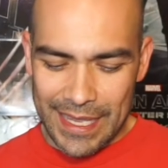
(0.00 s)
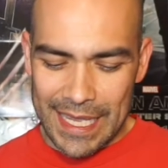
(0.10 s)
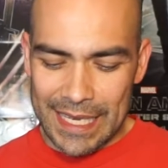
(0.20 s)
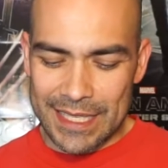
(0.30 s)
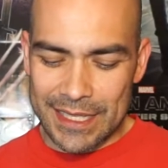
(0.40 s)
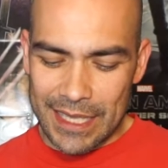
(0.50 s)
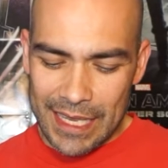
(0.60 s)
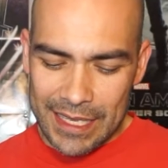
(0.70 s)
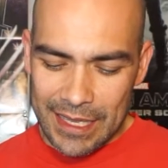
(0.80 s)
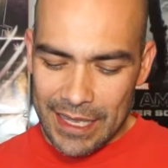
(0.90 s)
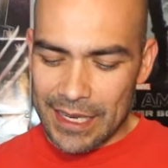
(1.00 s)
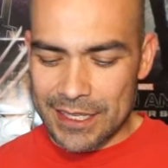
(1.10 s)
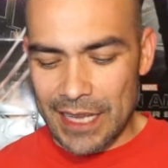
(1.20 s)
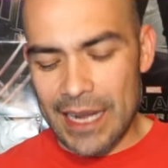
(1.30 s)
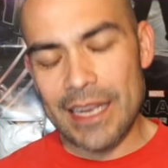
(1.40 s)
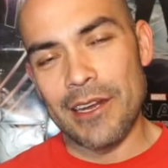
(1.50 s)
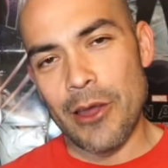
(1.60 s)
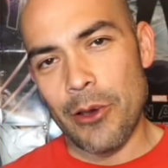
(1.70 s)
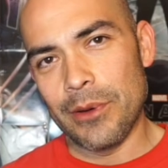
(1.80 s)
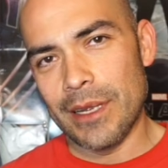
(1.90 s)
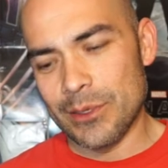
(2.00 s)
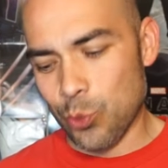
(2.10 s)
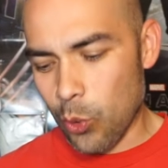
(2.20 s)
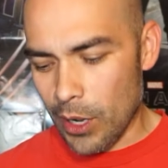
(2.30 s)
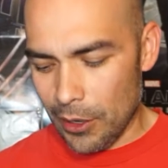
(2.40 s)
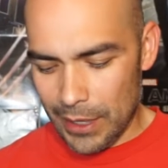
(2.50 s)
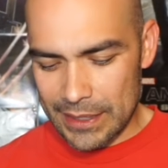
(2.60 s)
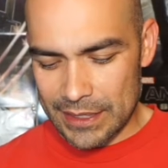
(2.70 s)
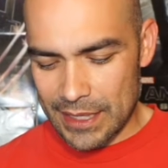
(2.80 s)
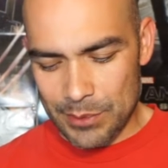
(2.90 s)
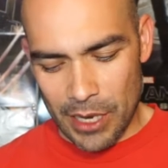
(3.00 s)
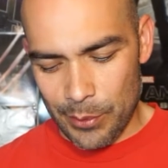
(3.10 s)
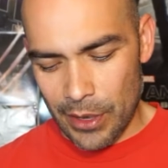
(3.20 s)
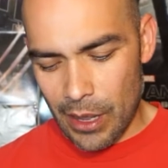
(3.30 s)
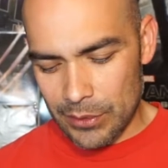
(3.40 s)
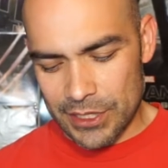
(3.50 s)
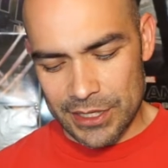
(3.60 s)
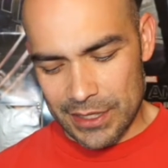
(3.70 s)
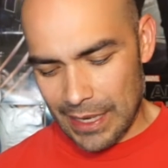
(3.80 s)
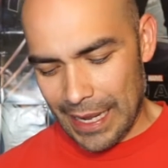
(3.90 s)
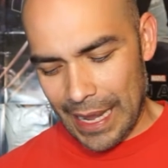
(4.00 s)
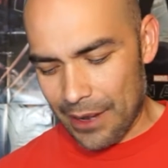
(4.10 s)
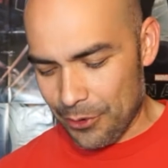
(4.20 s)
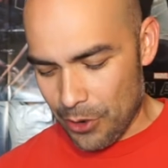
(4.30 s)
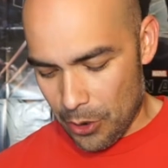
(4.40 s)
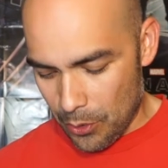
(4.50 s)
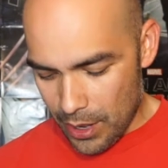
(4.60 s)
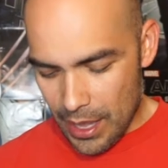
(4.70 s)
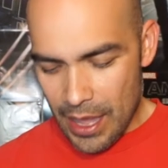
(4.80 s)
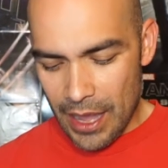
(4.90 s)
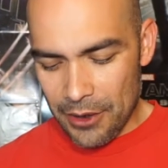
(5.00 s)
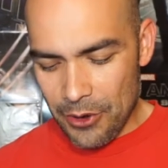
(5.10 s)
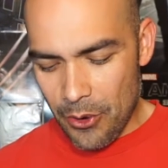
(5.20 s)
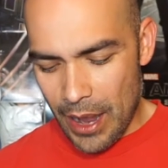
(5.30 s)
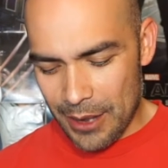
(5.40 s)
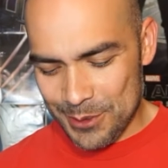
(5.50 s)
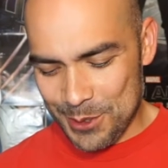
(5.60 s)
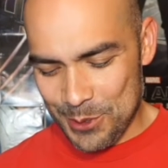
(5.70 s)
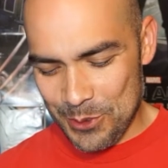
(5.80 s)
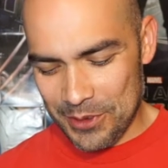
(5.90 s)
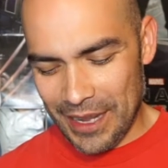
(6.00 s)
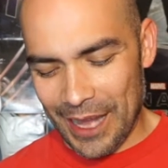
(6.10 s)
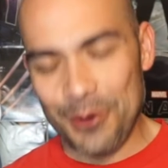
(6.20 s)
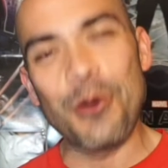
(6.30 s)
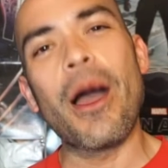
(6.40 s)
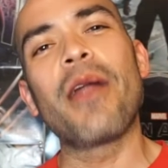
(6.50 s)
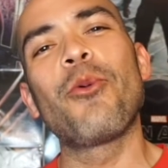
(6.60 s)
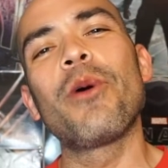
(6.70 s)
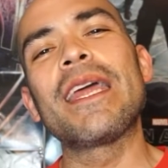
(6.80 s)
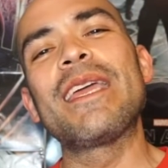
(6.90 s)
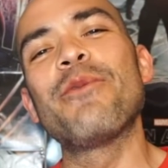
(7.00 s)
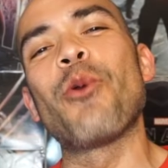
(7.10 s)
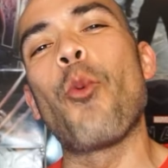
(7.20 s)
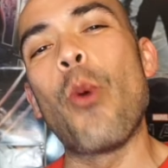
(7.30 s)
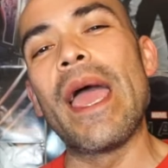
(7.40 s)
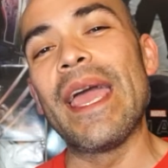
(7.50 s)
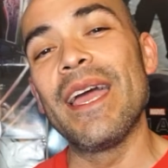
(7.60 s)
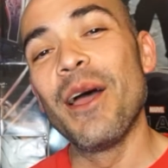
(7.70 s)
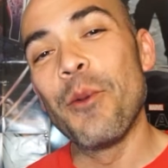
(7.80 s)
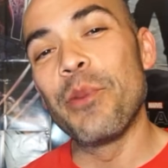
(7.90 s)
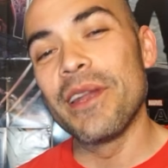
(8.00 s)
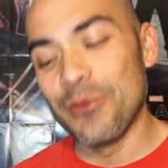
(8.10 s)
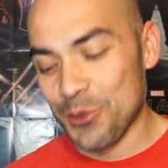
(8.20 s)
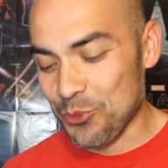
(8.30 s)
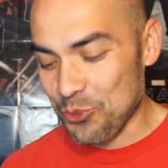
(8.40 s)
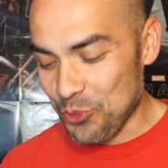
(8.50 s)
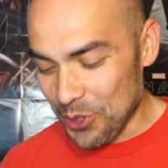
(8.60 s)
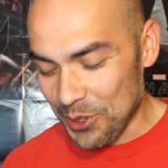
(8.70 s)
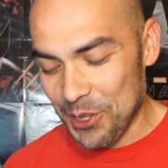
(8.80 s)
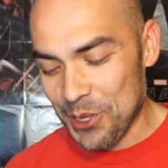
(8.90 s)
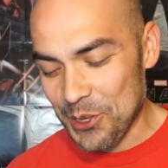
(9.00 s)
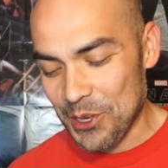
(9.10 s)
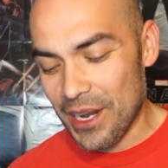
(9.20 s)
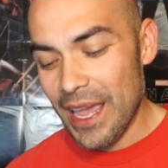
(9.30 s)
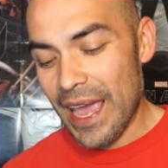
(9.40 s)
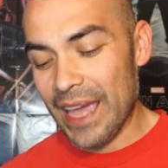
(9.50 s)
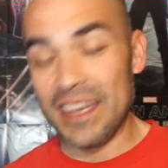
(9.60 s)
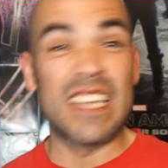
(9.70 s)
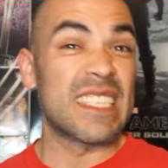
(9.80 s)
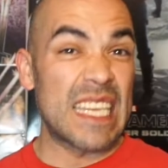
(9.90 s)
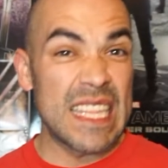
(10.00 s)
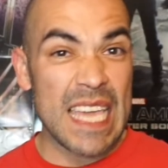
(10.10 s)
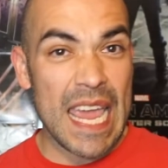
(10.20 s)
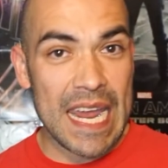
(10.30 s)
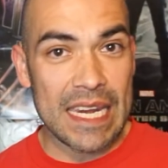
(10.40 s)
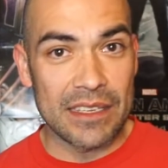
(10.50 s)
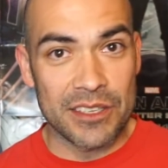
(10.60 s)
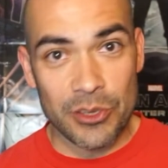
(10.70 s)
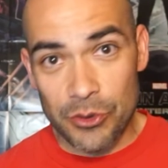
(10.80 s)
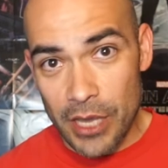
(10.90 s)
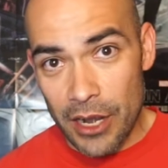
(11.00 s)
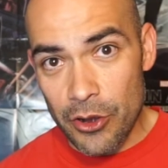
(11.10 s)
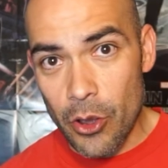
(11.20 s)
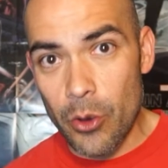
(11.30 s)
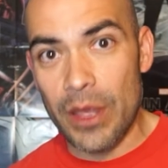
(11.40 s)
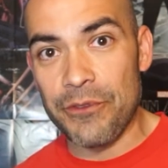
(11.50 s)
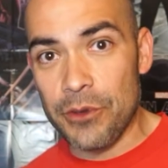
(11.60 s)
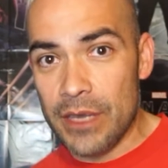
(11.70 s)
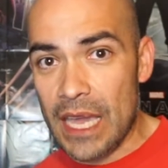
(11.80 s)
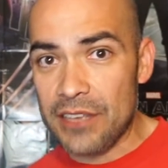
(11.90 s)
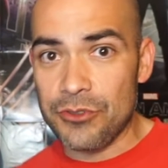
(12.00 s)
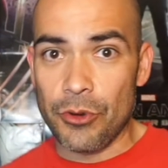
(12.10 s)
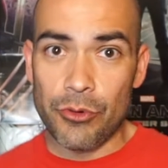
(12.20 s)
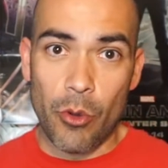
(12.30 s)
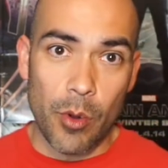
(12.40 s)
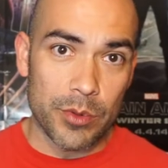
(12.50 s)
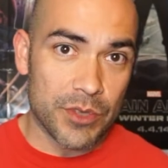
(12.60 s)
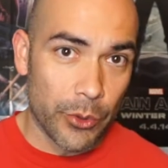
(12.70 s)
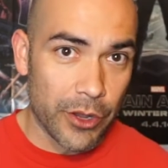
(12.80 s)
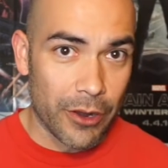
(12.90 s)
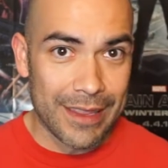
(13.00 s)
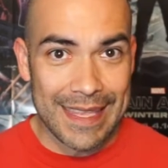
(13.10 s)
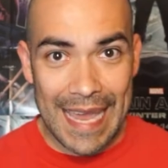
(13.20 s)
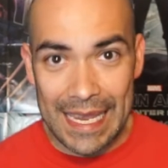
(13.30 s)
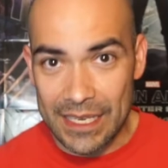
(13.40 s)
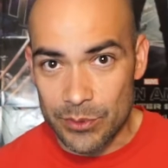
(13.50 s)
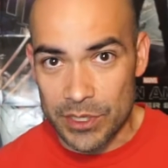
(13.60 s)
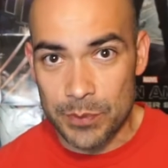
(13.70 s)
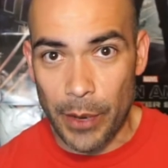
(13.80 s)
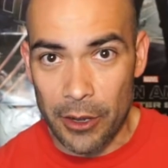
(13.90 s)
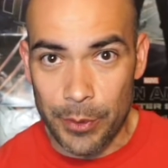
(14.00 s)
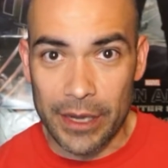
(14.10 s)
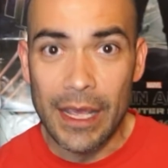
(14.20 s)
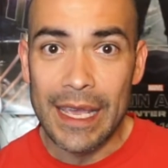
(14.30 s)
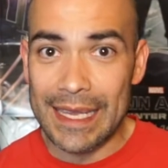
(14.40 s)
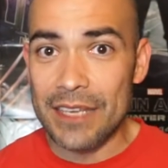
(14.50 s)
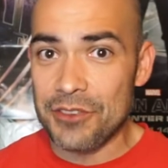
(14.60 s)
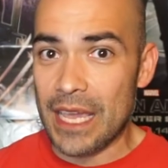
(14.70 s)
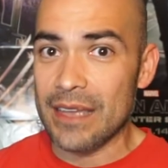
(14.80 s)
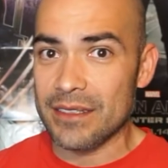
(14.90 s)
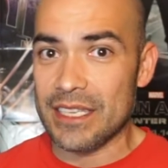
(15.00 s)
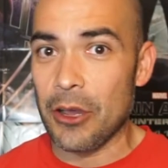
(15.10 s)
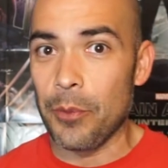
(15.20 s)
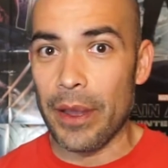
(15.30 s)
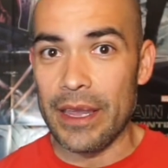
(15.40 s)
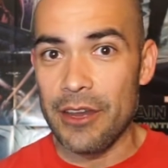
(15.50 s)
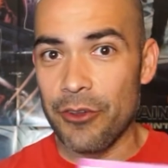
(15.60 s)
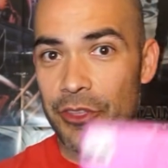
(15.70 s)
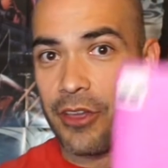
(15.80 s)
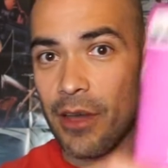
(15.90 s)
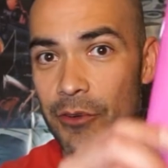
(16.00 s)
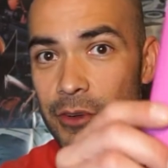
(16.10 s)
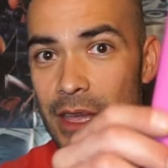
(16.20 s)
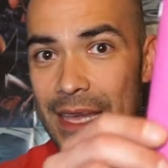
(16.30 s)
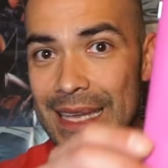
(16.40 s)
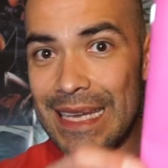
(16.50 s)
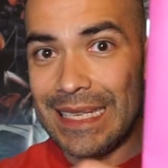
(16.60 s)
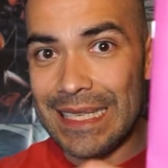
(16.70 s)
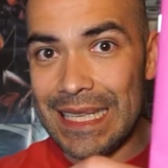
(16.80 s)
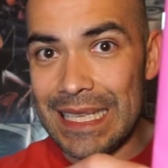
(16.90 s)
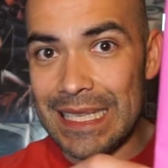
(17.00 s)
an exciting note as well at the same time. Just, I don't know, I don't want to give it away, but it was really good, and it's in the 80s, so you got to know, if you, in case you don't know what was going on in the 80s with Spider-Man, in case you can't tell by here on the cover, he is in the